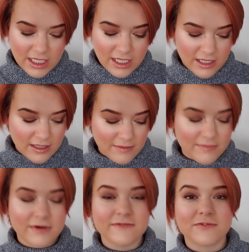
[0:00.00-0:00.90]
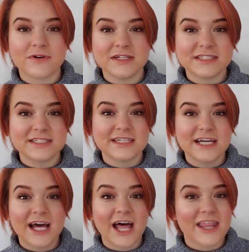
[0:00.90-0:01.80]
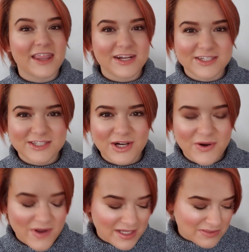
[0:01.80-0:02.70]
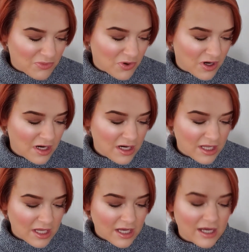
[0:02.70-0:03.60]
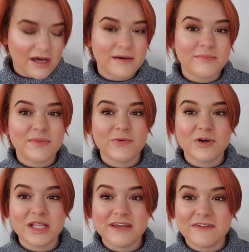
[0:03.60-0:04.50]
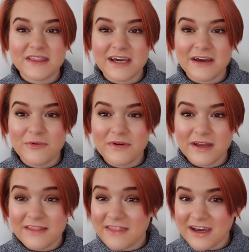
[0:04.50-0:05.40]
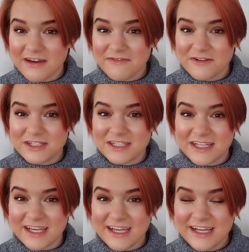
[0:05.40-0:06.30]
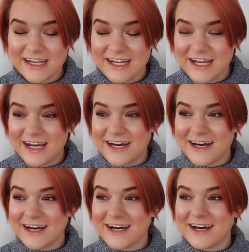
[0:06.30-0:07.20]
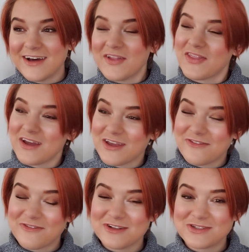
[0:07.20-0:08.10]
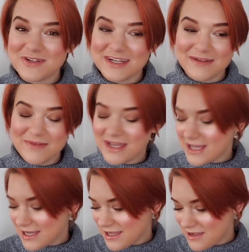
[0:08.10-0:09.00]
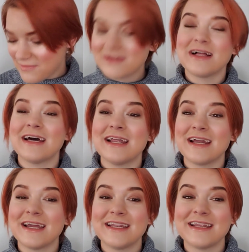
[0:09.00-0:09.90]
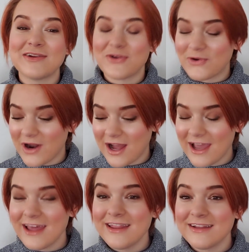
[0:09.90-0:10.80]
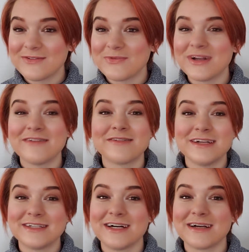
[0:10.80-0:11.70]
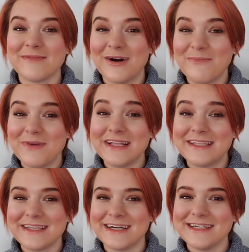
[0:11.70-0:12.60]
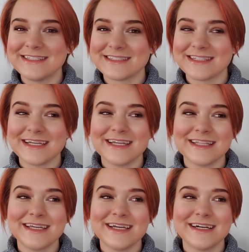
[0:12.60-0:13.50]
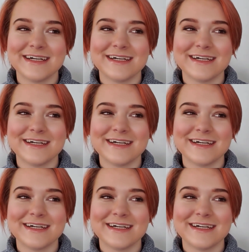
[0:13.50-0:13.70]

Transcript: Of course, there's always more, but we'll leave it at that for today. Thank you for joining me. I'm glad I didn't cry whenever I talk about BTS lately.